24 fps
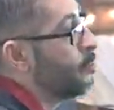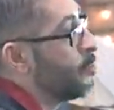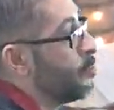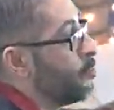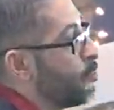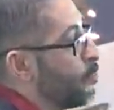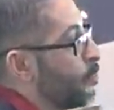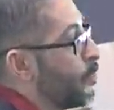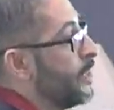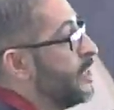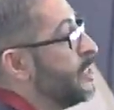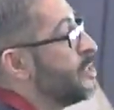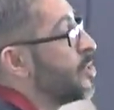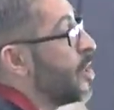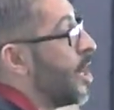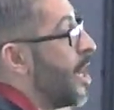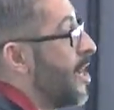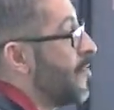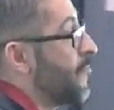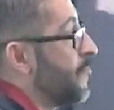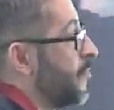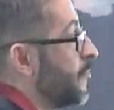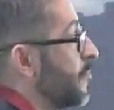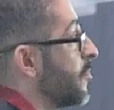you could preach
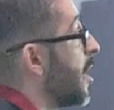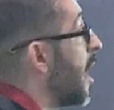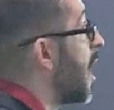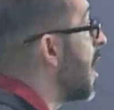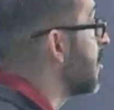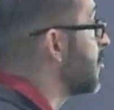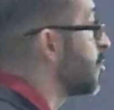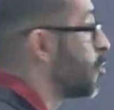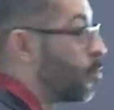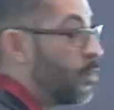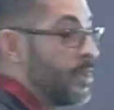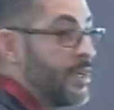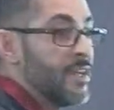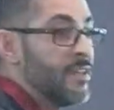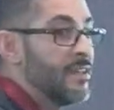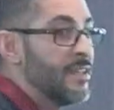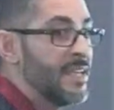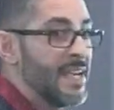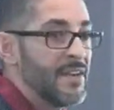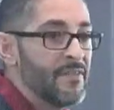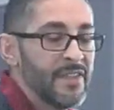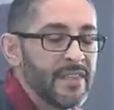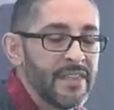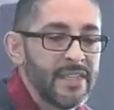off of God's will
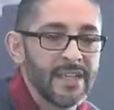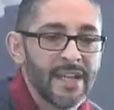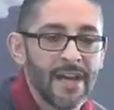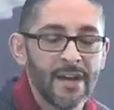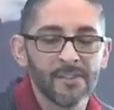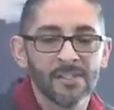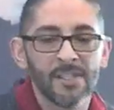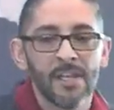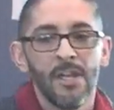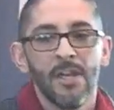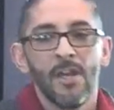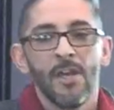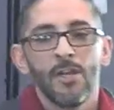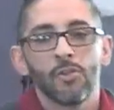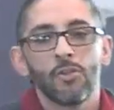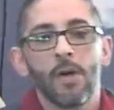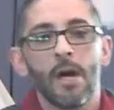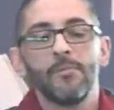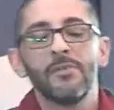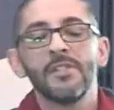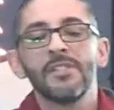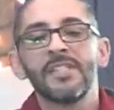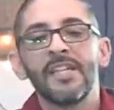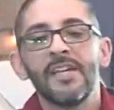and everything else. So
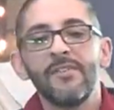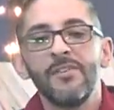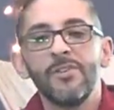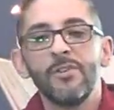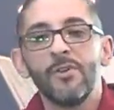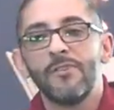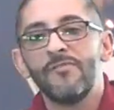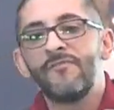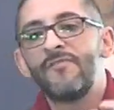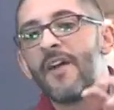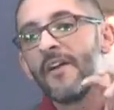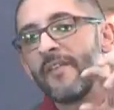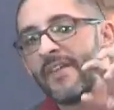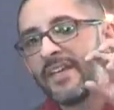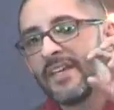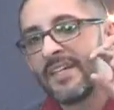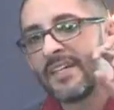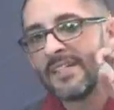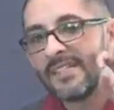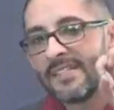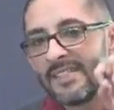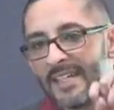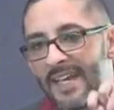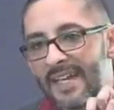I'm just giving you a very
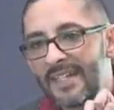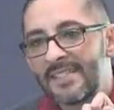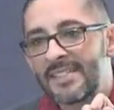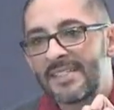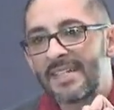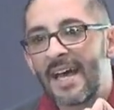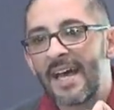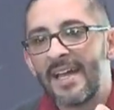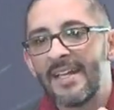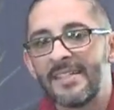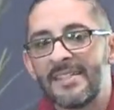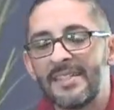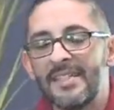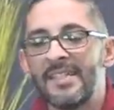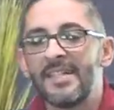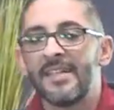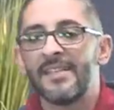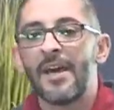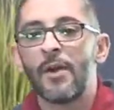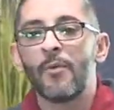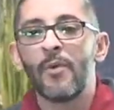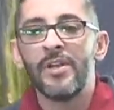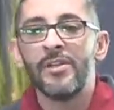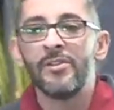condensed idea.
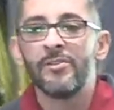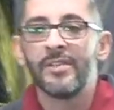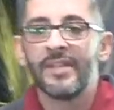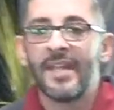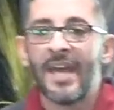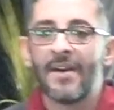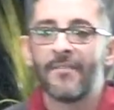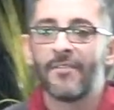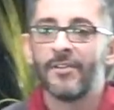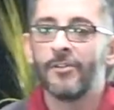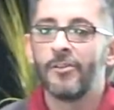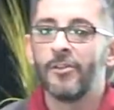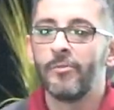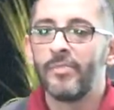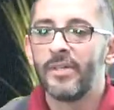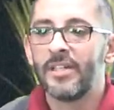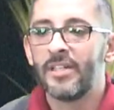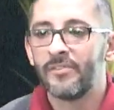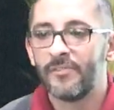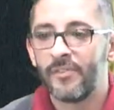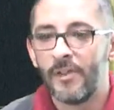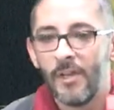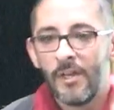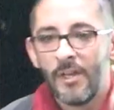That way you can have a little bit
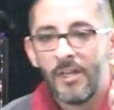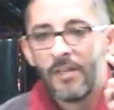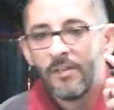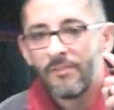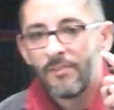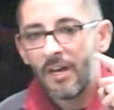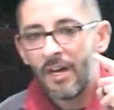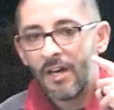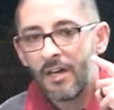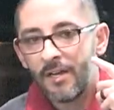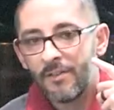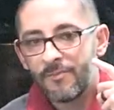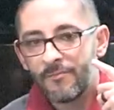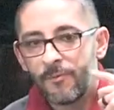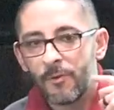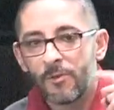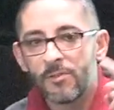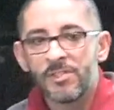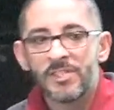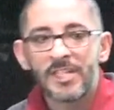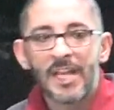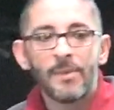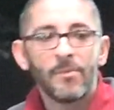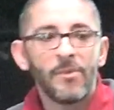of uh,
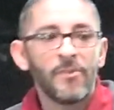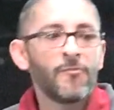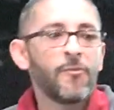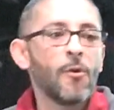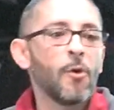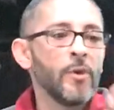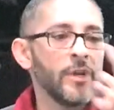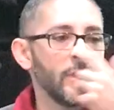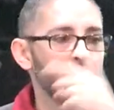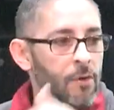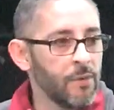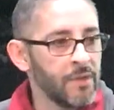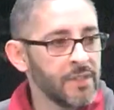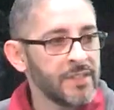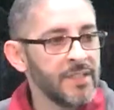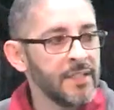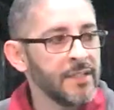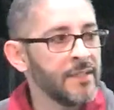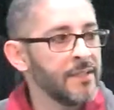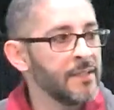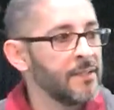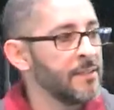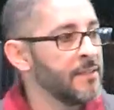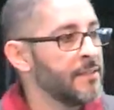foresight before we go
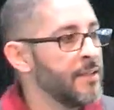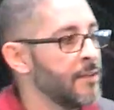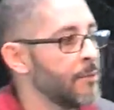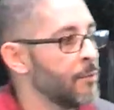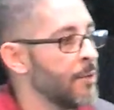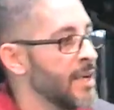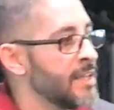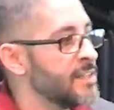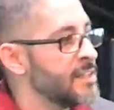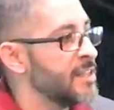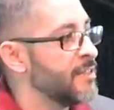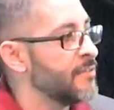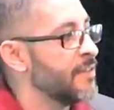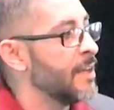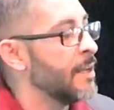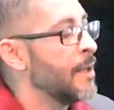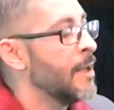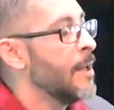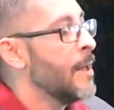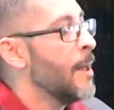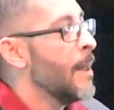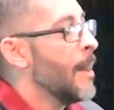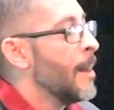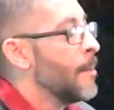into the rest of it.
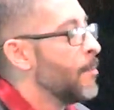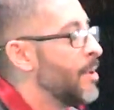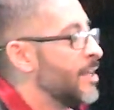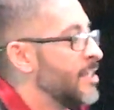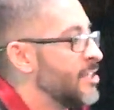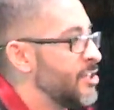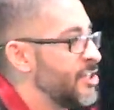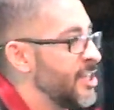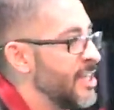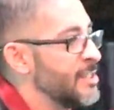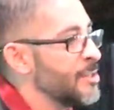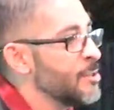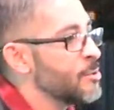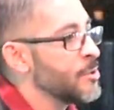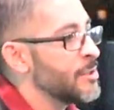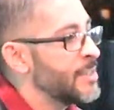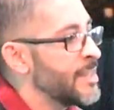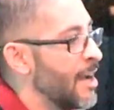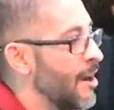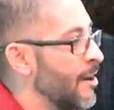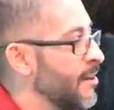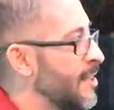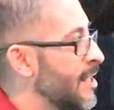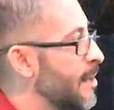But Jesus was
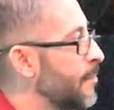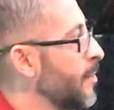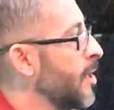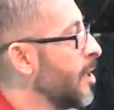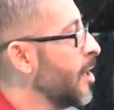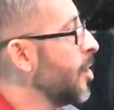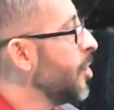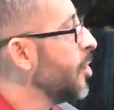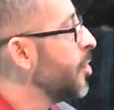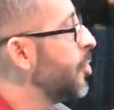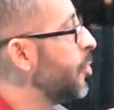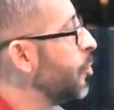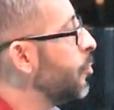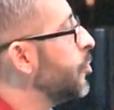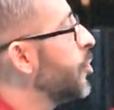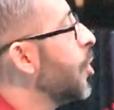telling them, you